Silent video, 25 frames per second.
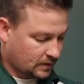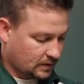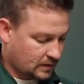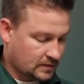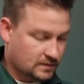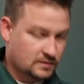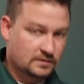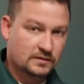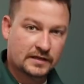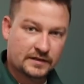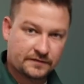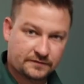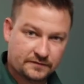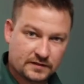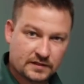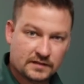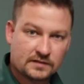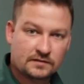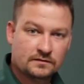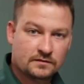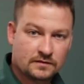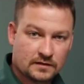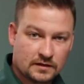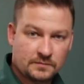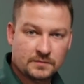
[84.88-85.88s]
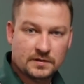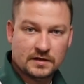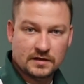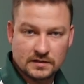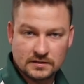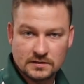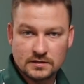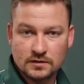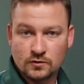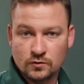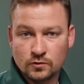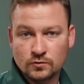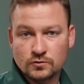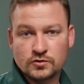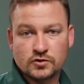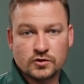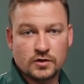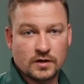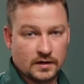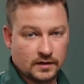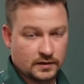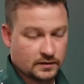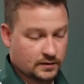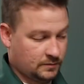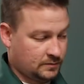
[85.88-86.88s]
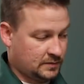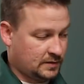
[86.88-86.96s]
It's lifted. I mean, it's a cool truck.